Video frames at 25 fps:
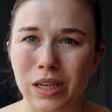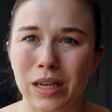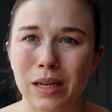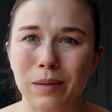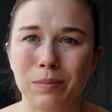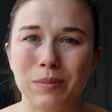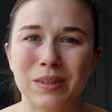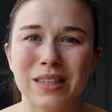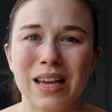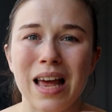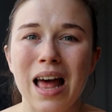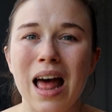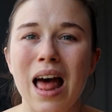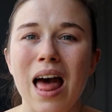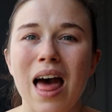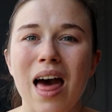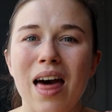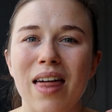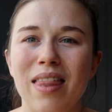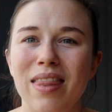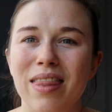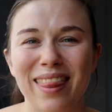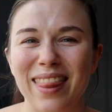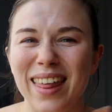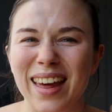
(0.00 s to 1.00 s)
tips
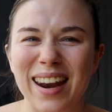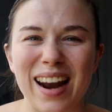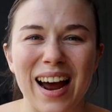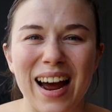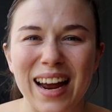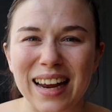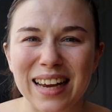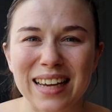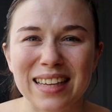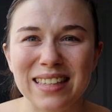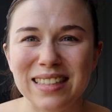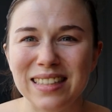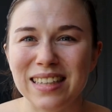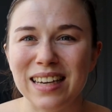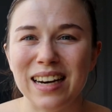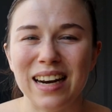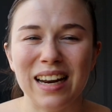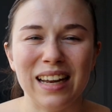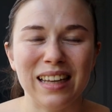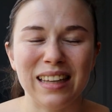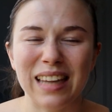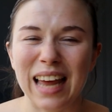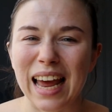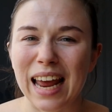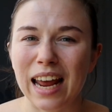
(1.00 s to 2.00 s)
that I
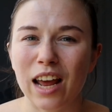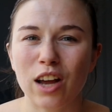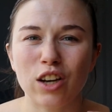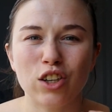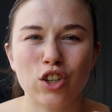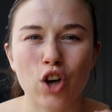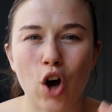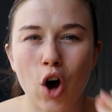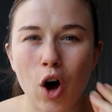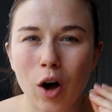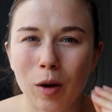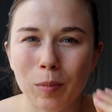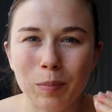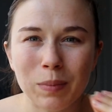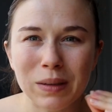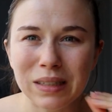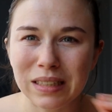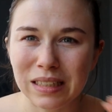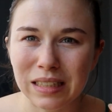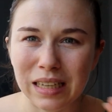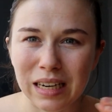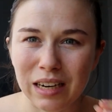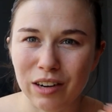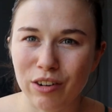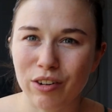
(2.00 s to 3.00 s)
consider like top
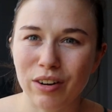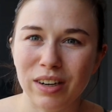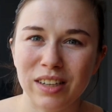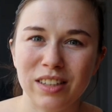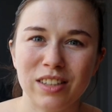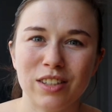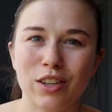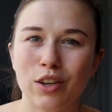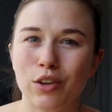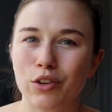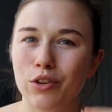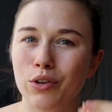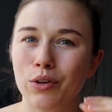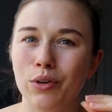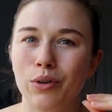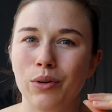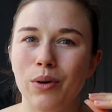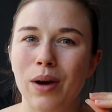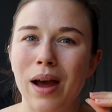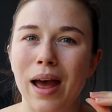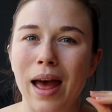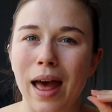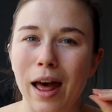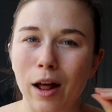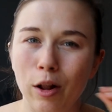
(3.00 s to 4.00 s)
secrets
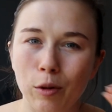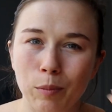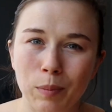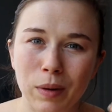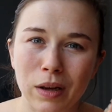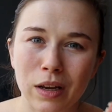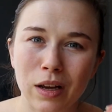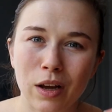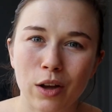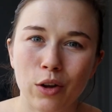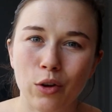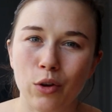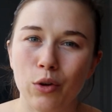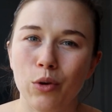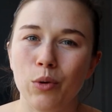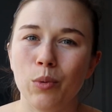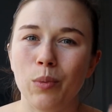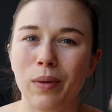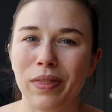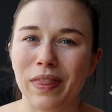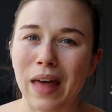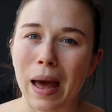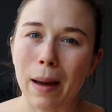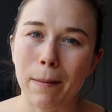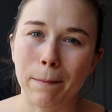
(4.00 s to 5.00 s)
to helping you
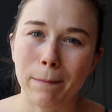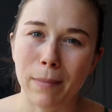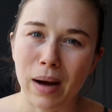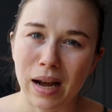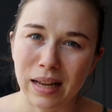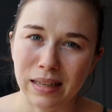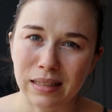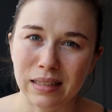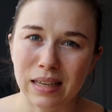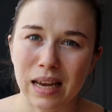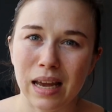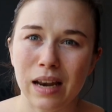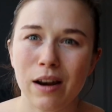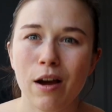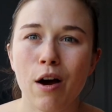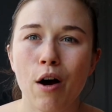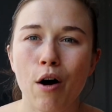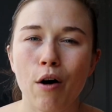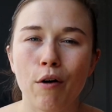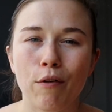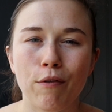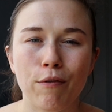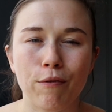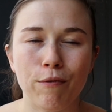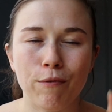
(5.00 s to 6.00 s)
with that mindset
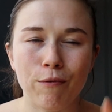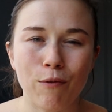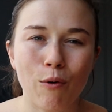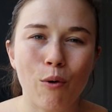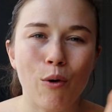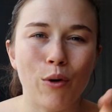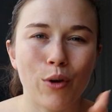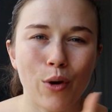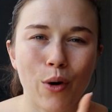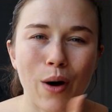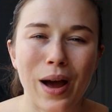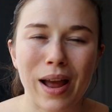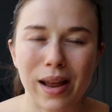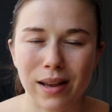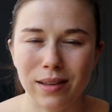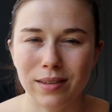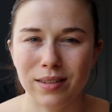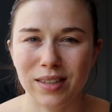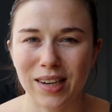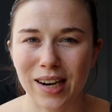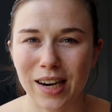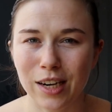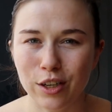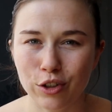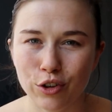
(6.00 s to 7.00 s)
for your
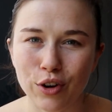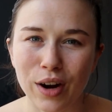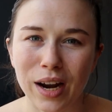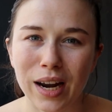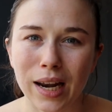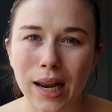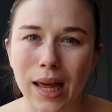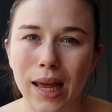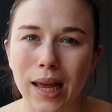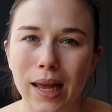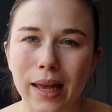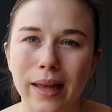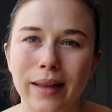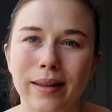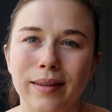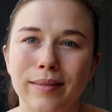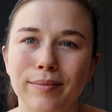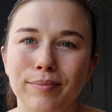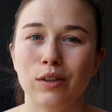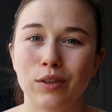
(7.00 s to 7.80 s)
handstand training.